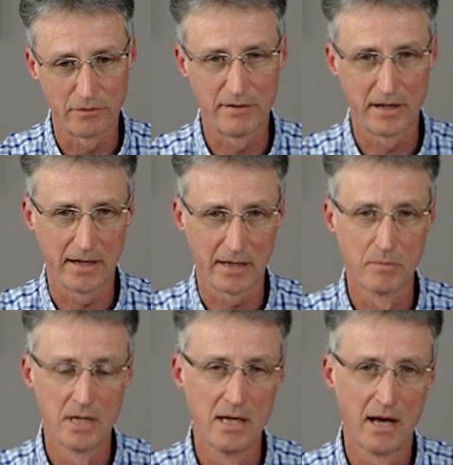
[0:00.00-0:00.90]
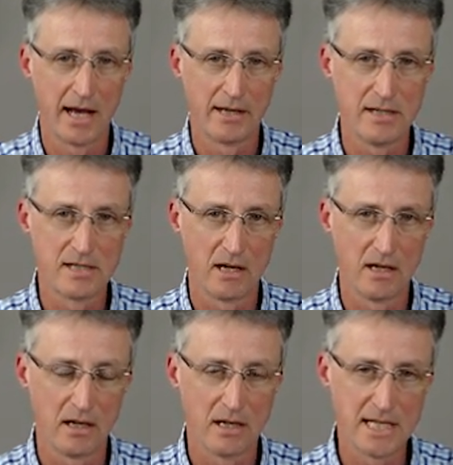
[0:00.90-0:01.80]
funding and is
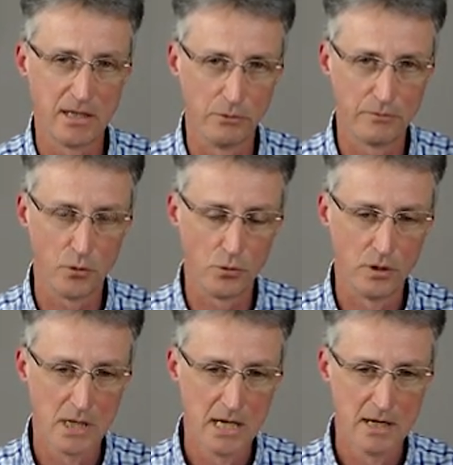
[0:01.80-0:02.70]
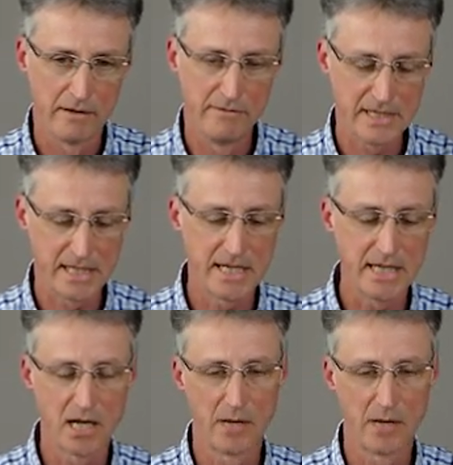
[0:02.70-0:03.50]
ideal for VCT type